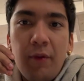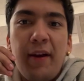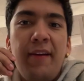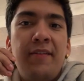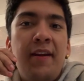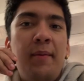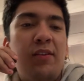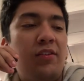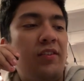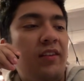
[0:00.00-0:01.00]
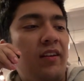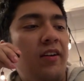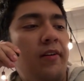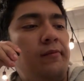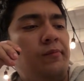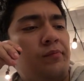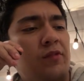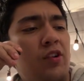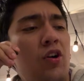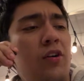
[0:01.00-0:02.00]
What kind of name is on the sticker?
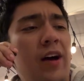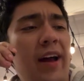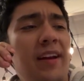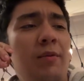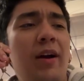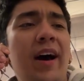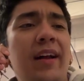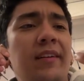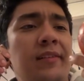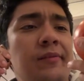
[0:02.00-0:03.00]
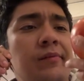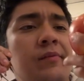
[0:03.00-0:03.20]
You know, I never had,